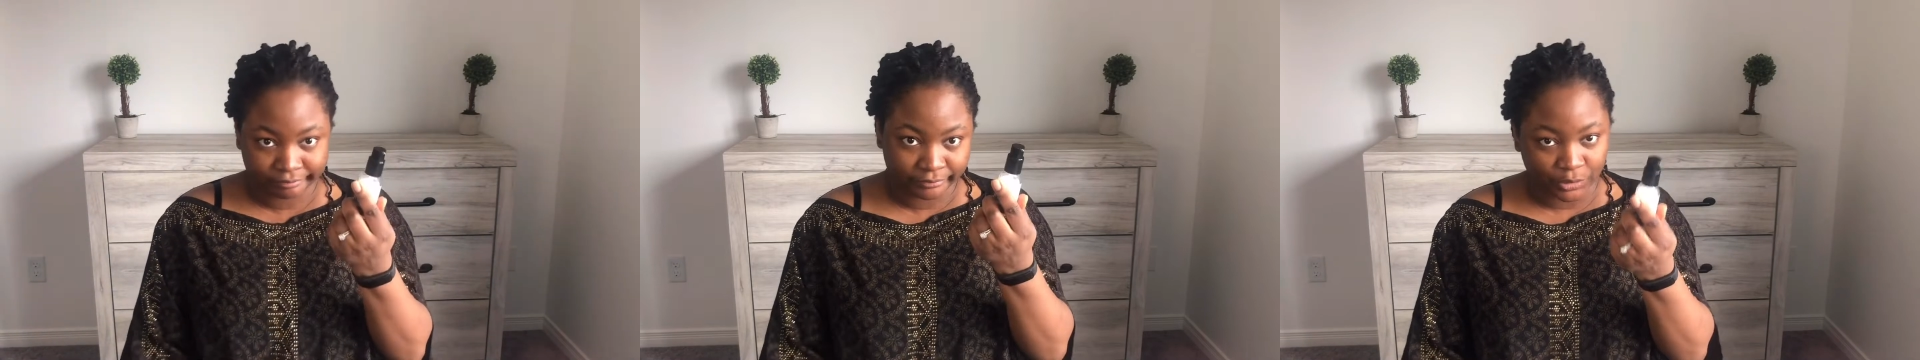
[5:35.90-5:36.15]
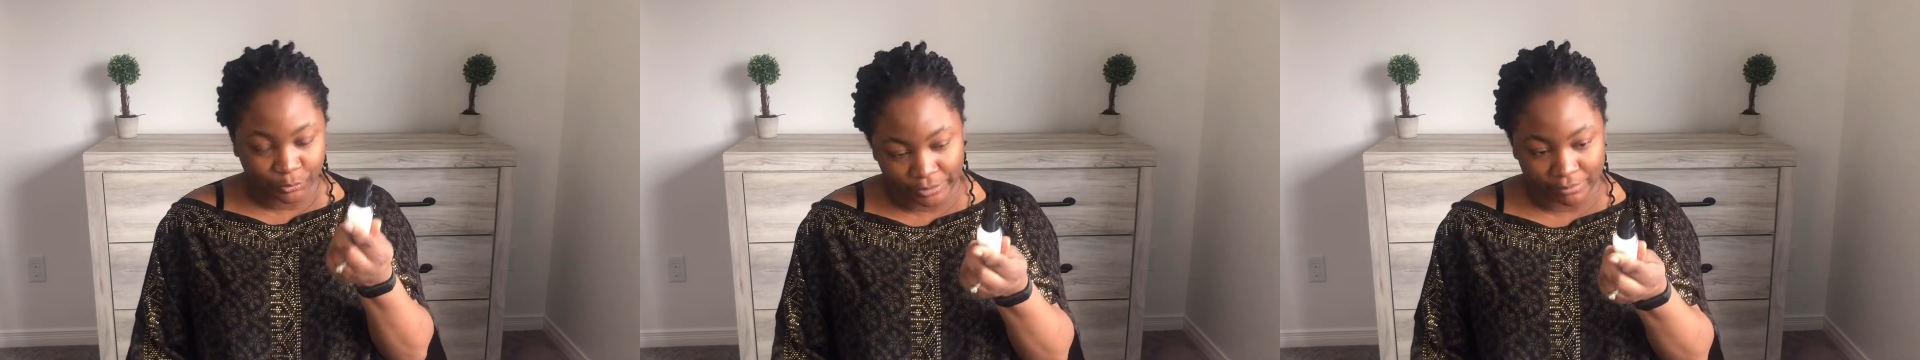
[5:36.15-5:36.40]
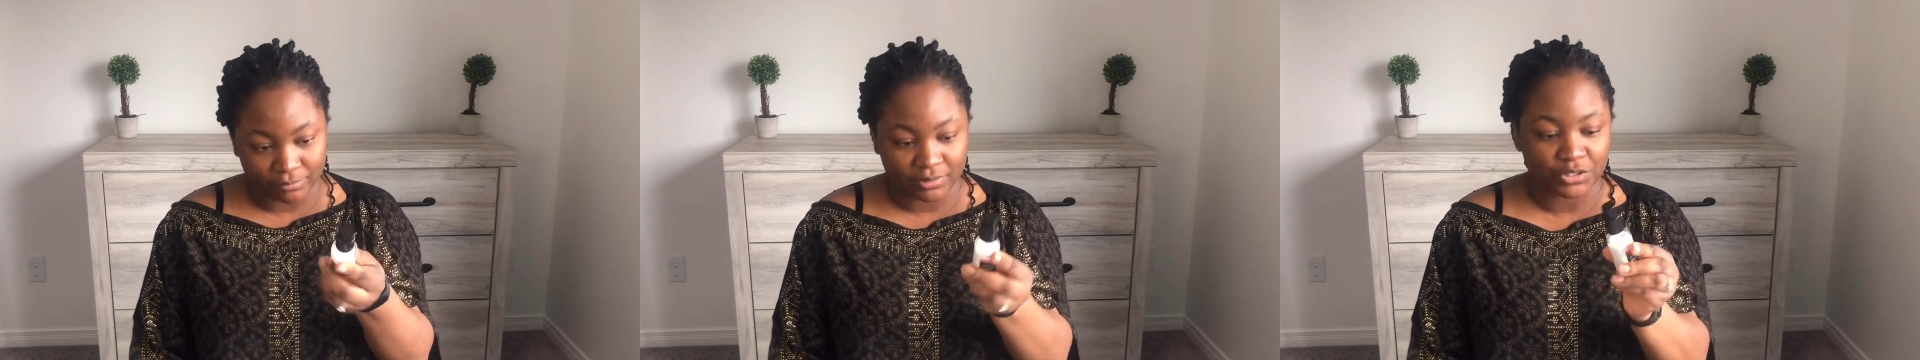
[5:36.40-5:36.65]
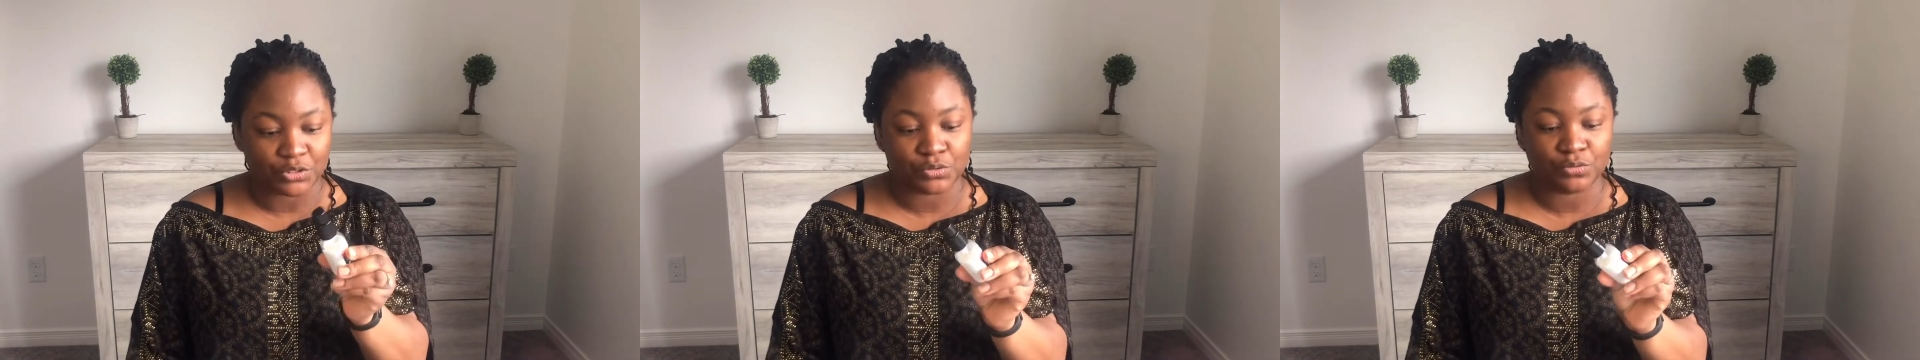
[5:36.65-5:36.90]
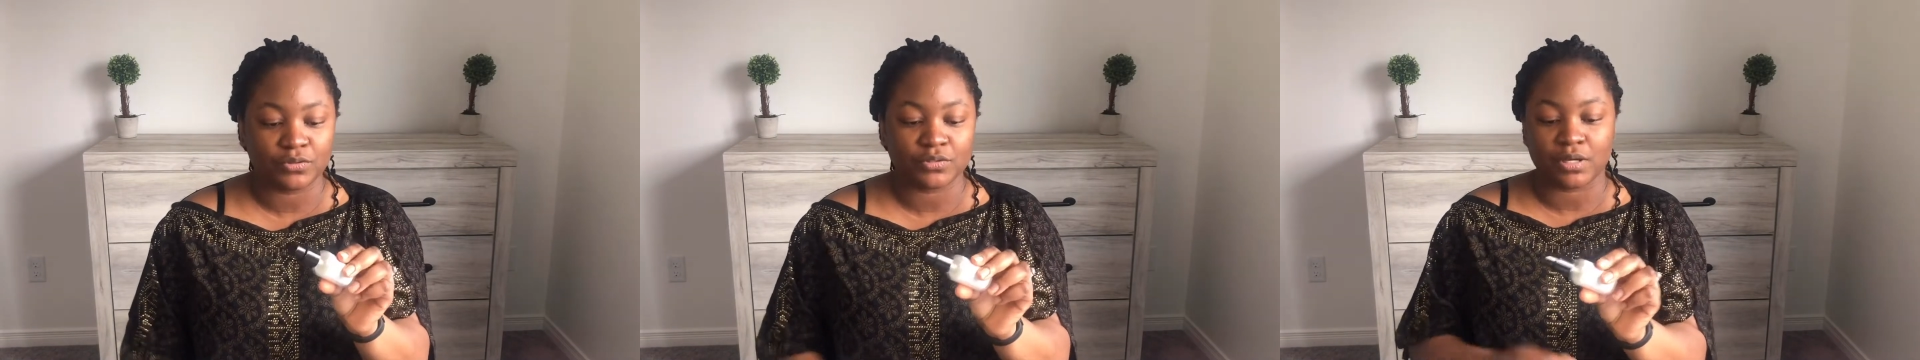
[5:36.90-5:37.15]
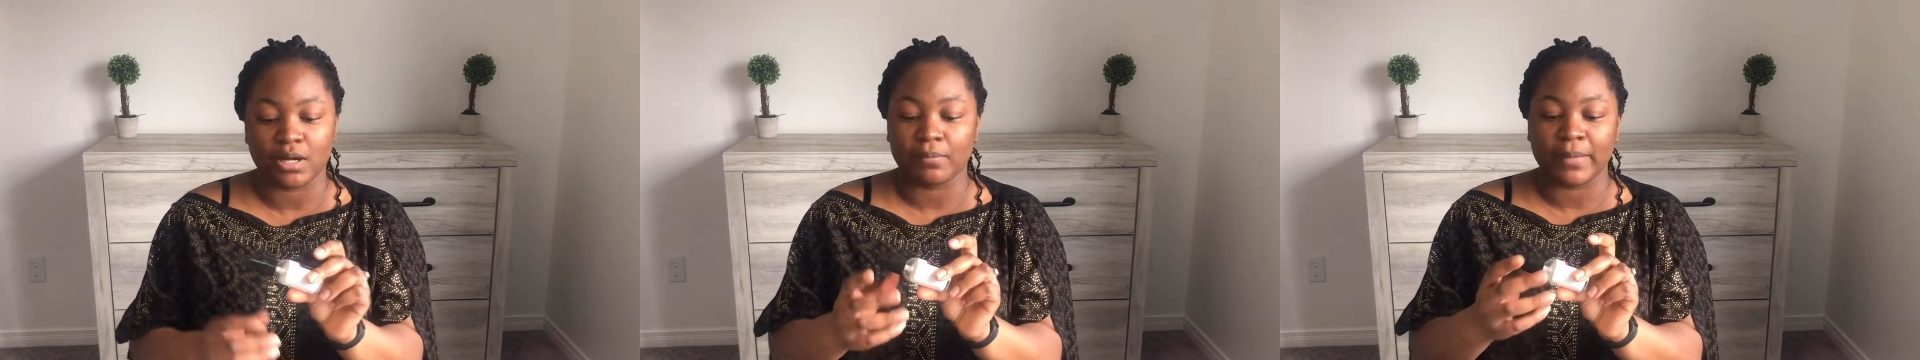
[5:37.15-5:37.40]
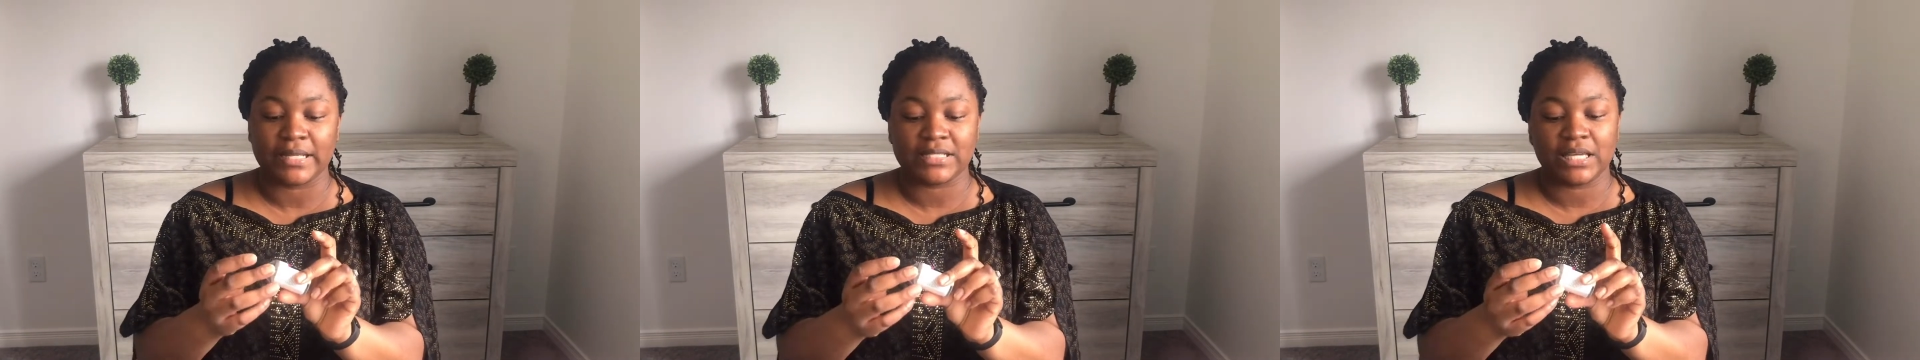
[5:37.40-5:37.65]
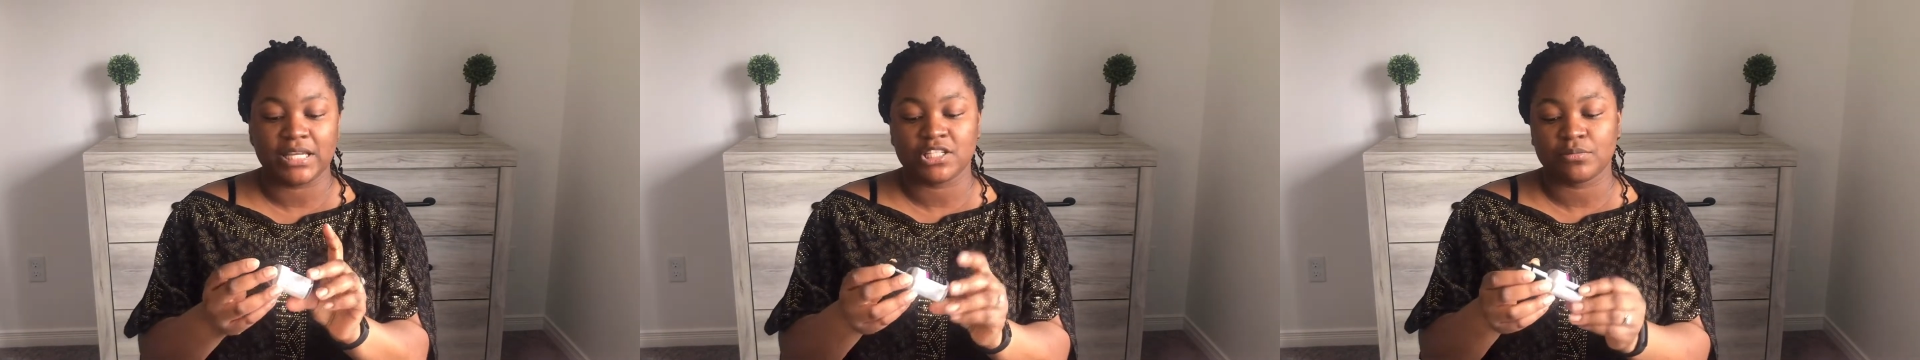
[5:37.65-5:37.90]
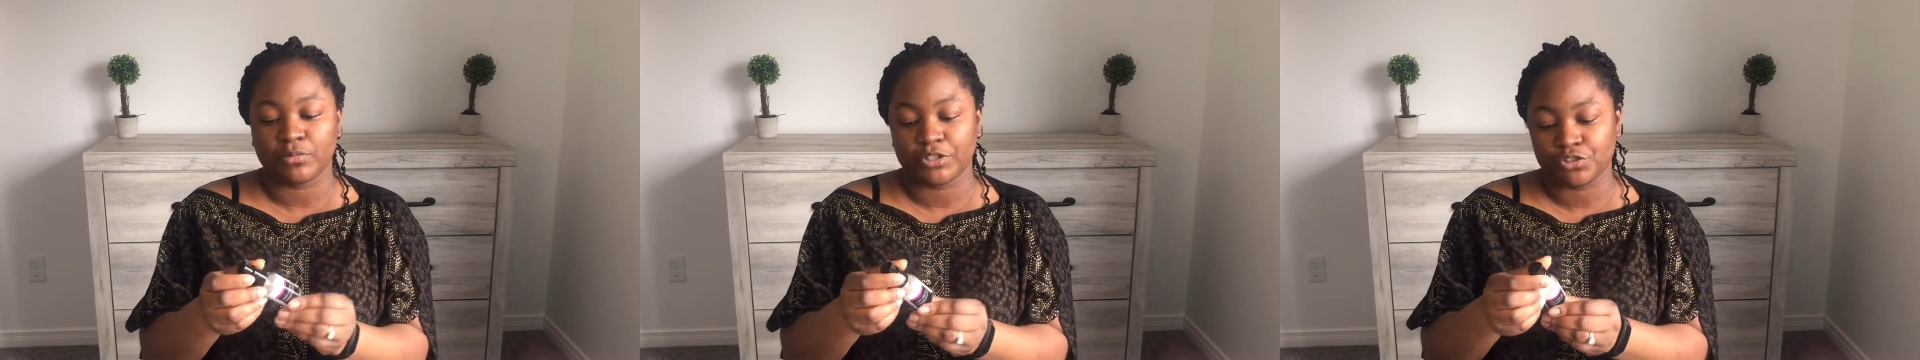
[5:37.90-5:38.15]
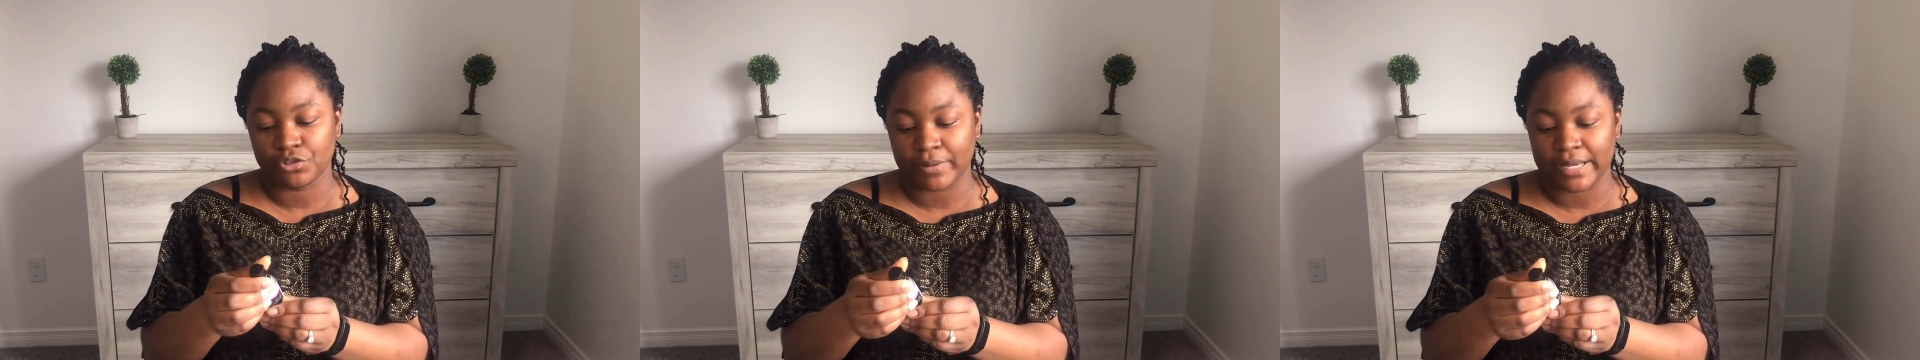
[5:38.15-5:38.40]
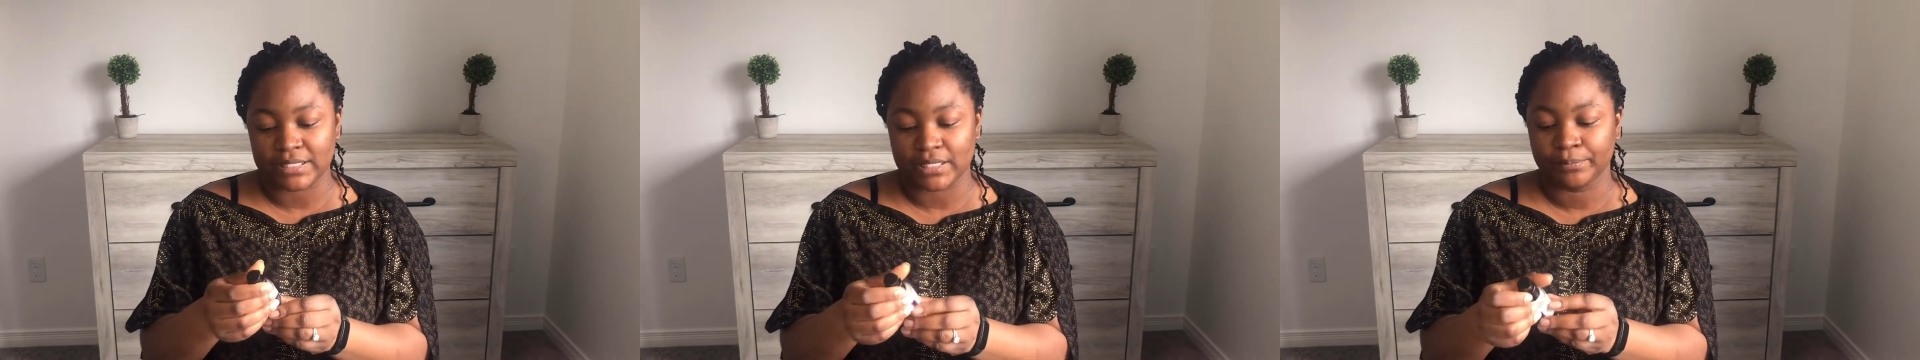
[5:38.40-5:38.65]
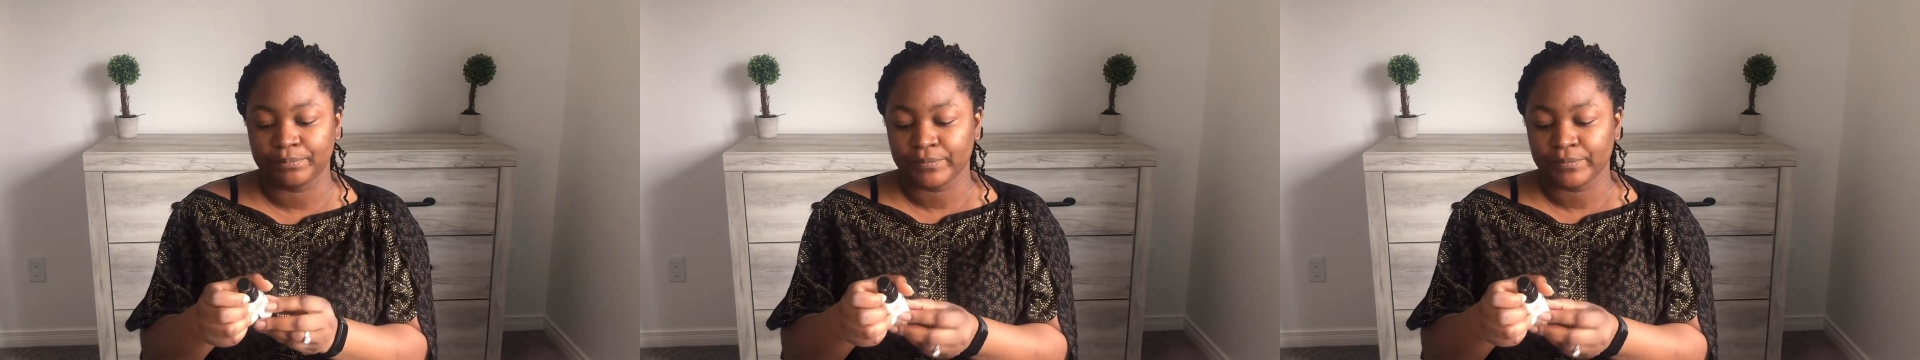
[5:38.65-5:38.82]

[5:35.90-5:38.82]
cream, the Yeouth Anti-Aging Moisturizer?